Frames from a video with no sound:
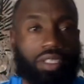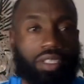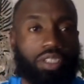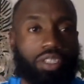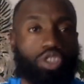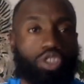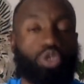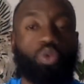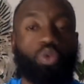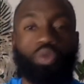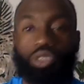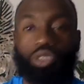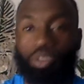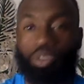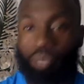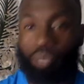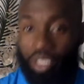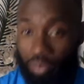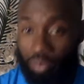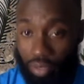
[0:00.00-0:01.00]
talk to
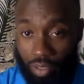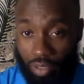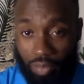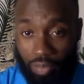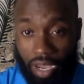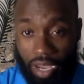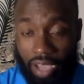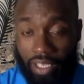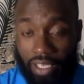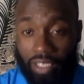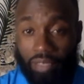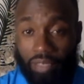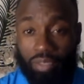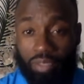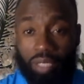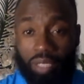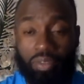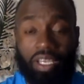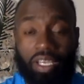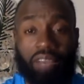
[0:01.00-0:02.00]
people about it,
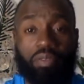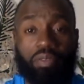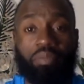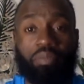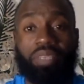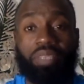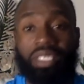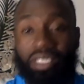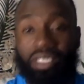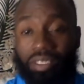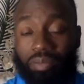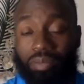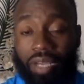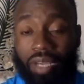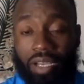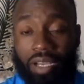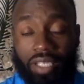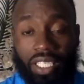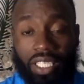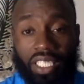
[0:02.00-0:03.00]
maybe have a meeting
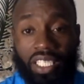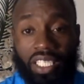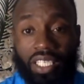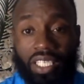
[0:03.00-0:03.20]
about it,